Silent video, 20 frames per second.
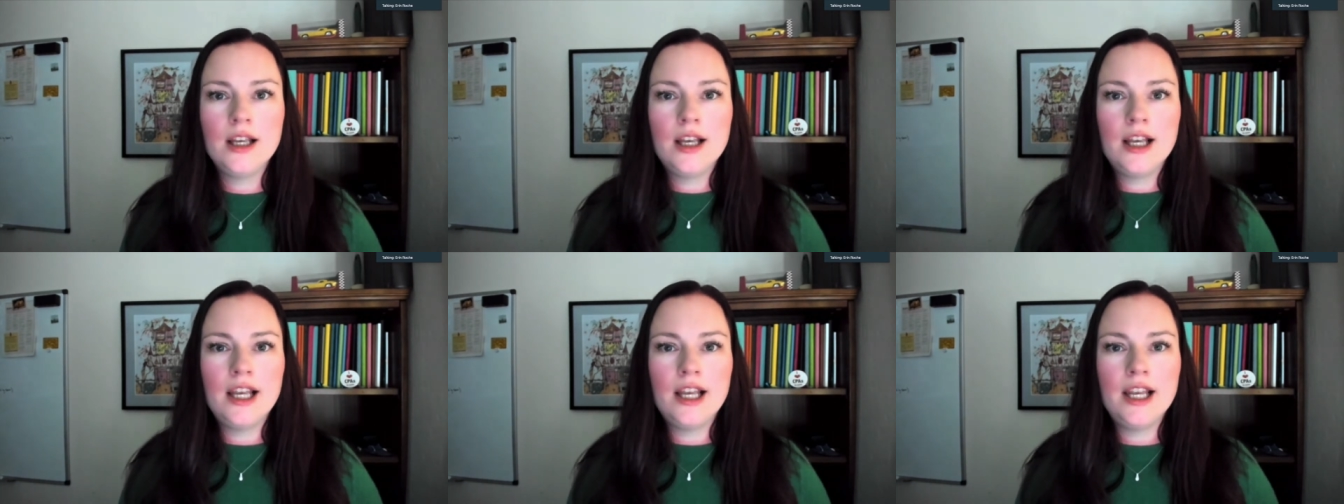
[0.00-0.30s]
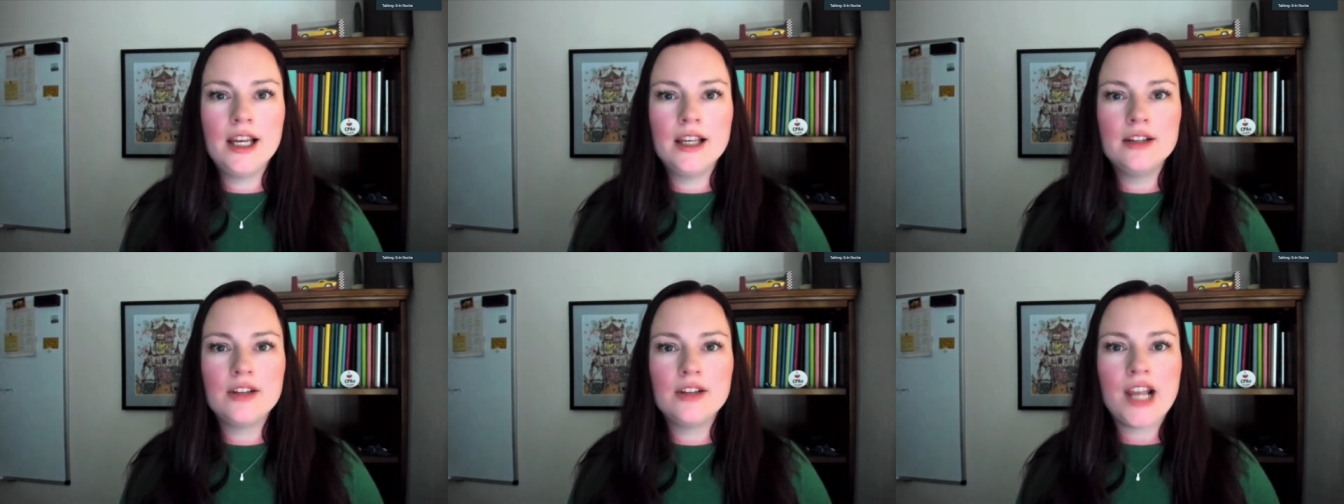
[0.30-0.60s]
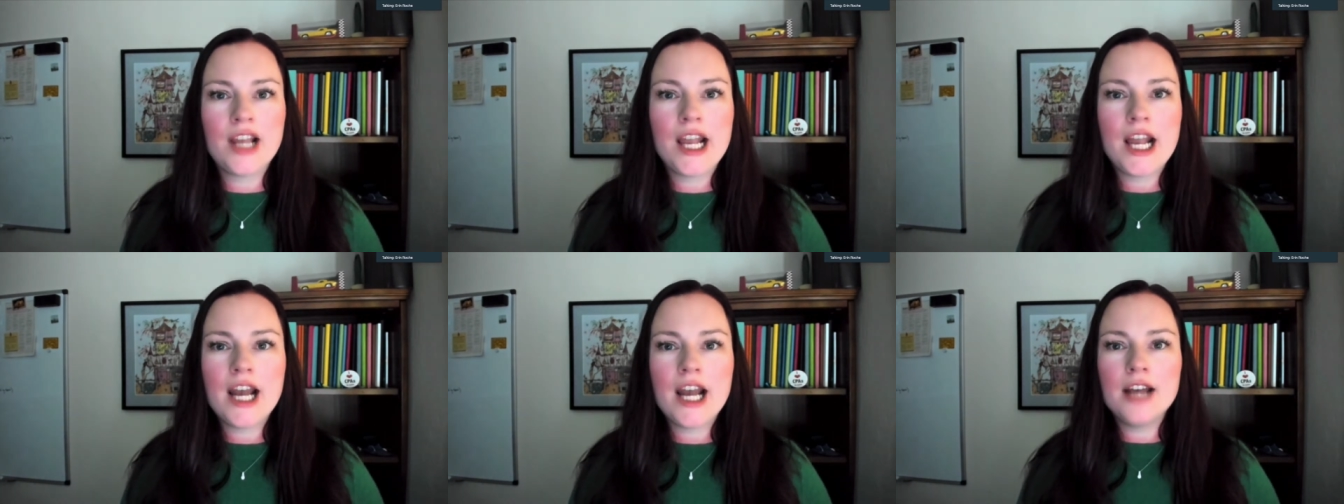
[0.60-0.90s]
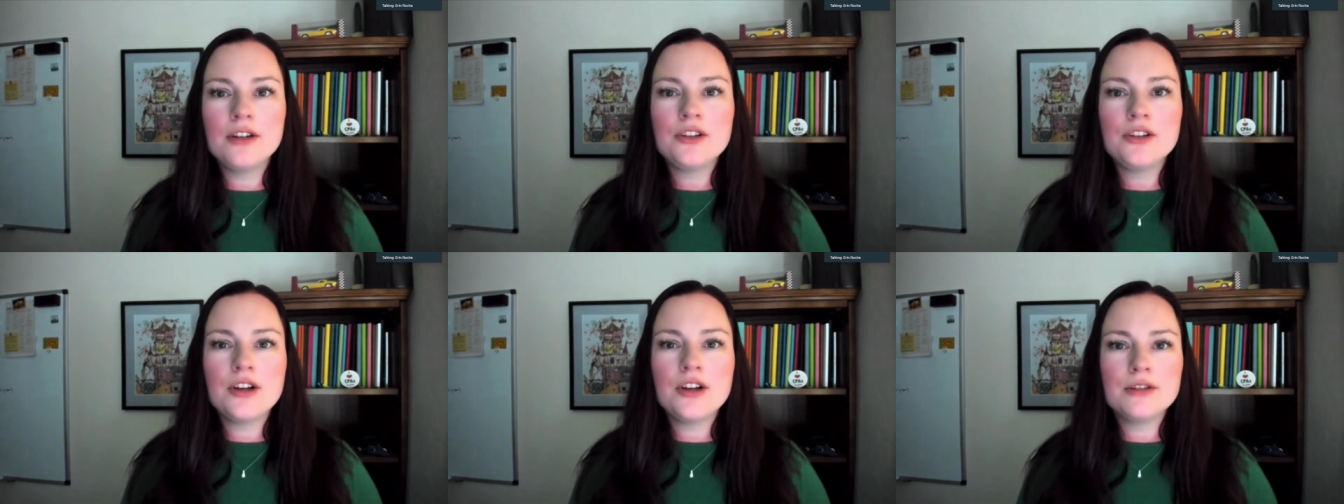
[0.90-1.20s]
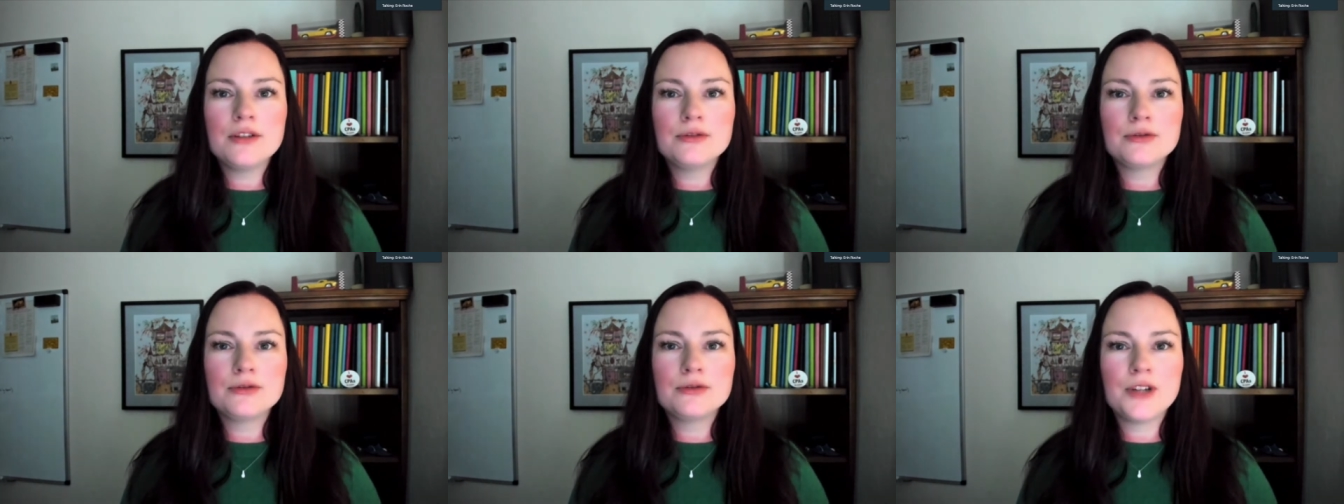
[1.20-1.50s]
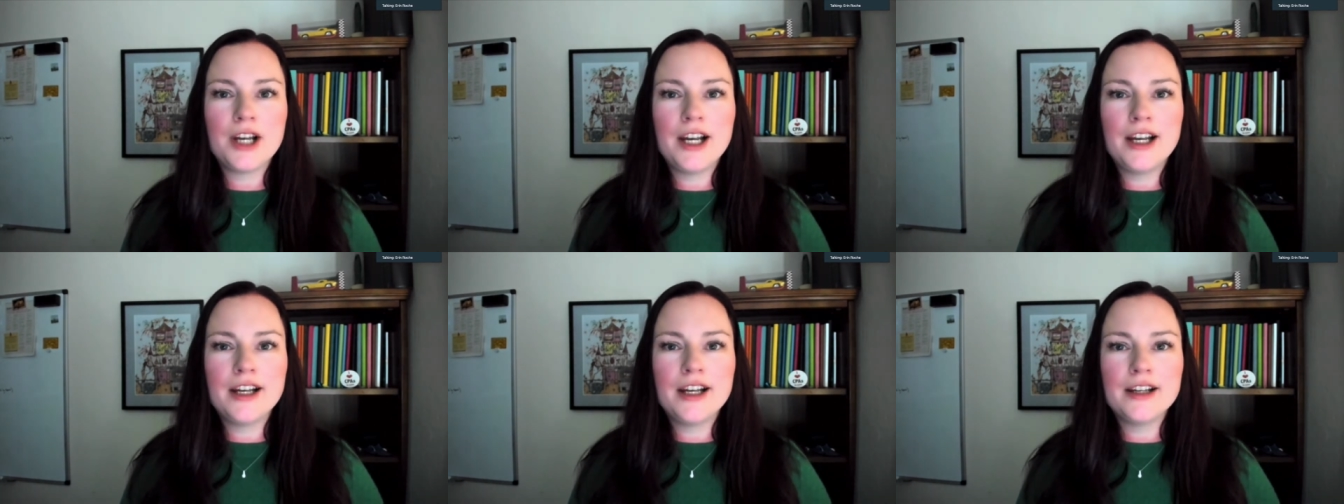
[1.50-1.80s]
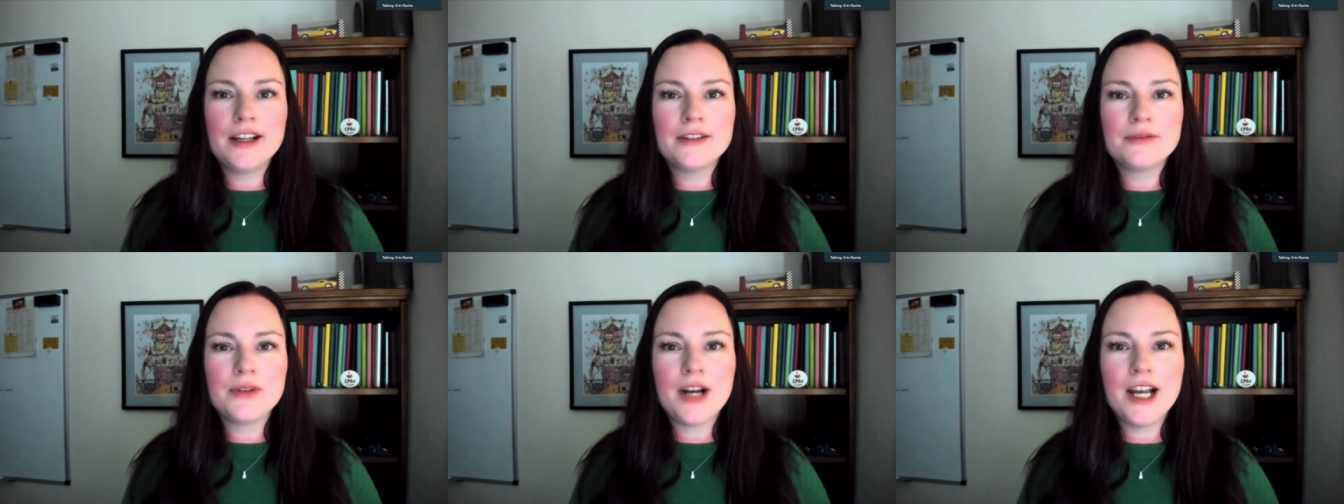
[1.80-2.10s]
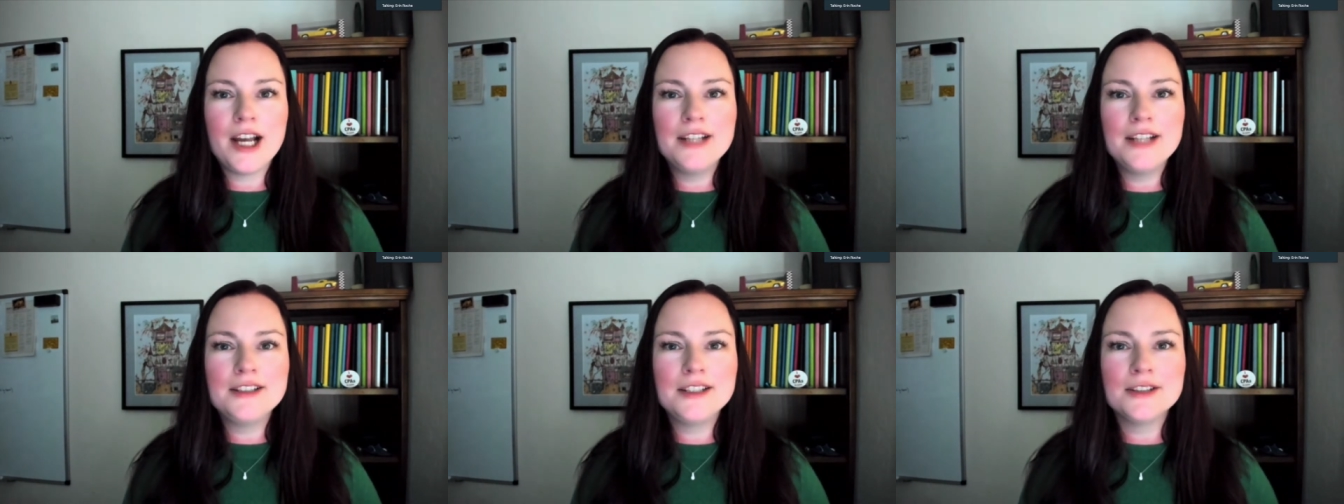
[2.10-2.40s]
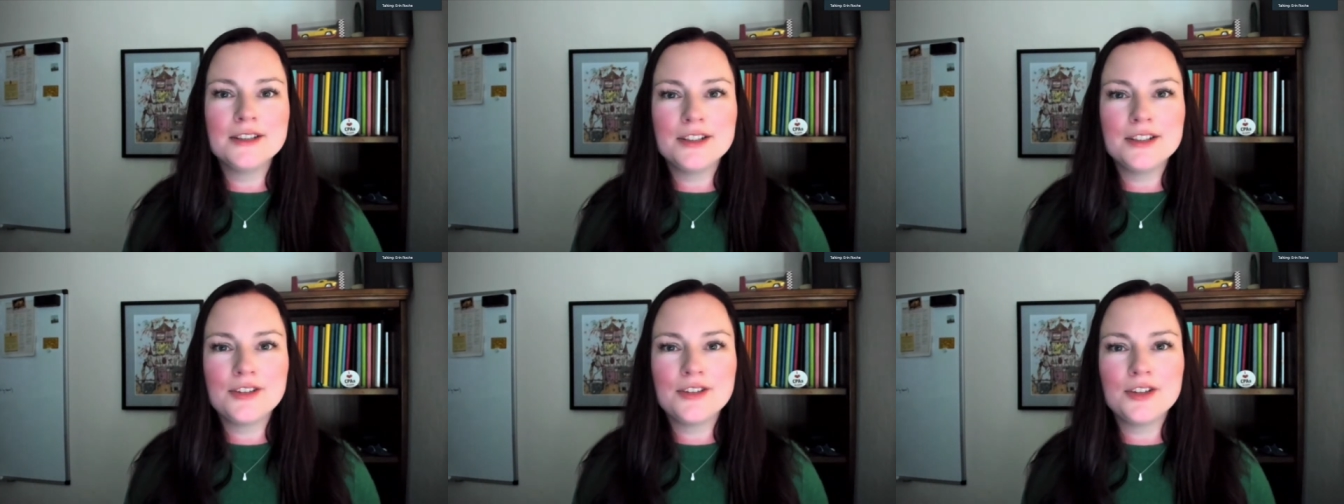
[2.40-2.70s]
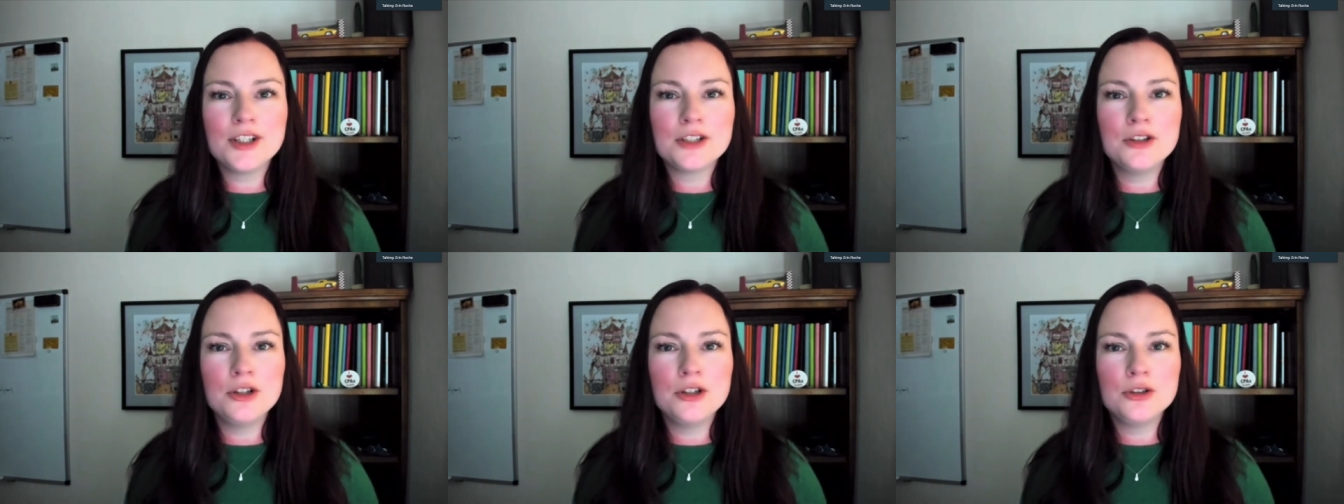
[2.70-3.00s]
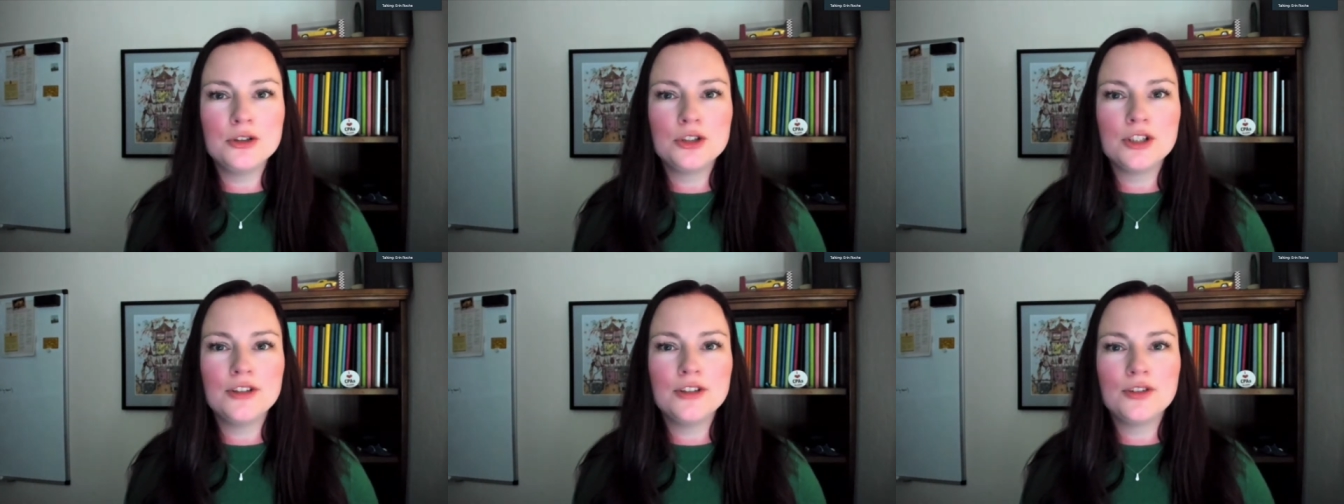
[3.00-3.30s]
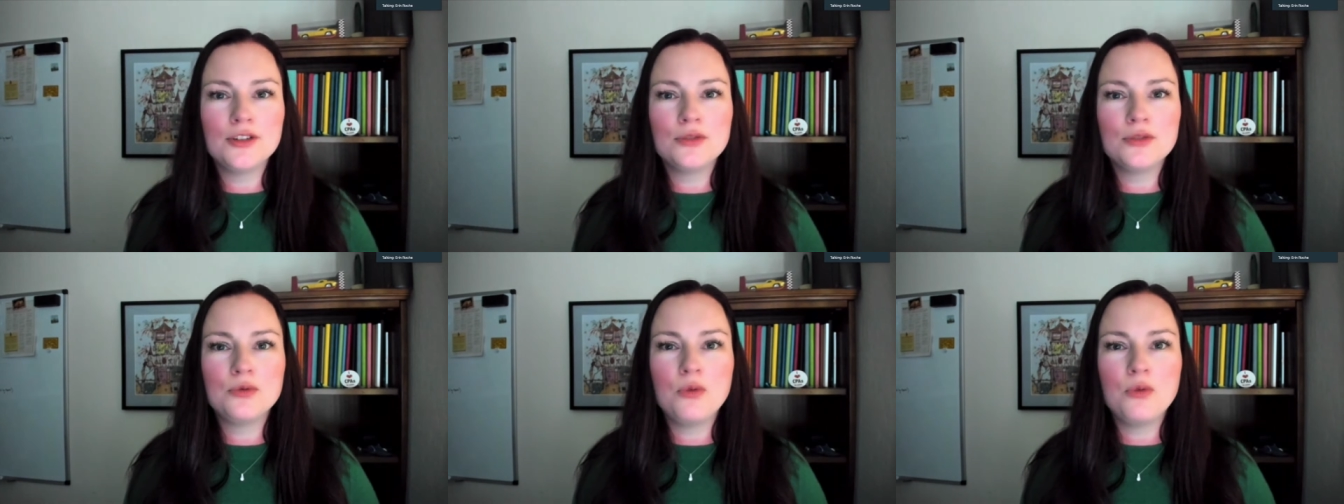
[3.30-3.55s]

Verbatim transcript: And I had a lot of idealistic notions of